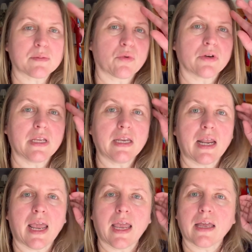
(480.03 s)
morning,
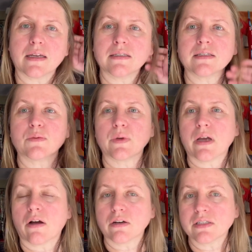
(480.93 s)
and we
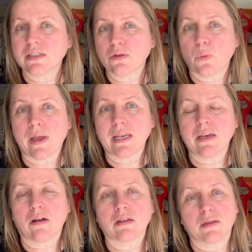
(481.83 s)
are still
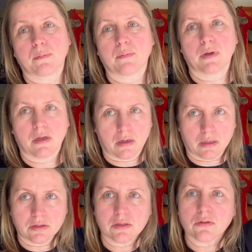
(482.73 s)
waiting on the...
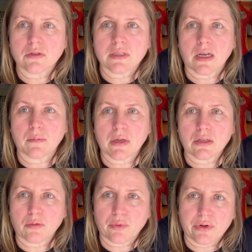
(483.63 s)
I just noticed I got my
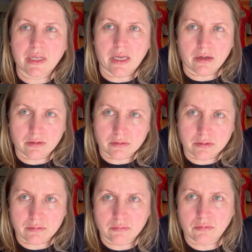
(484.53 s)
little birdie
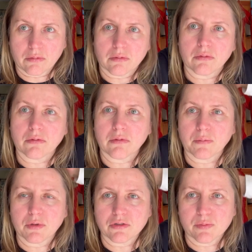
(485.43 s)
hairs. Oh, I
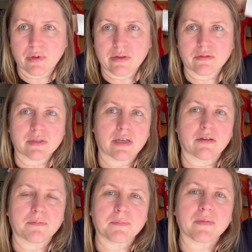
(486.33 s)
better spray those
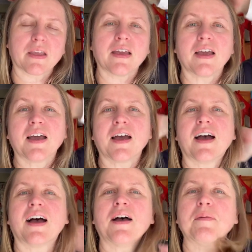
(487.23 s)
down.
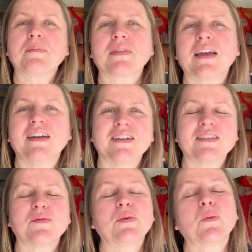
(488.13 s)

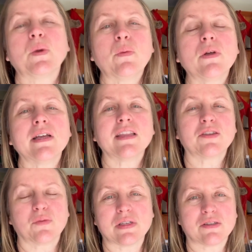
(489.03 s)
we will get
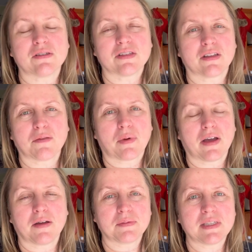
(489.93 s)
the results on the
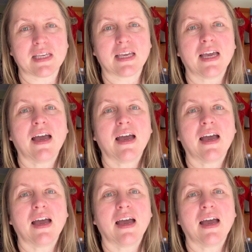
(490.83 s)
biopsy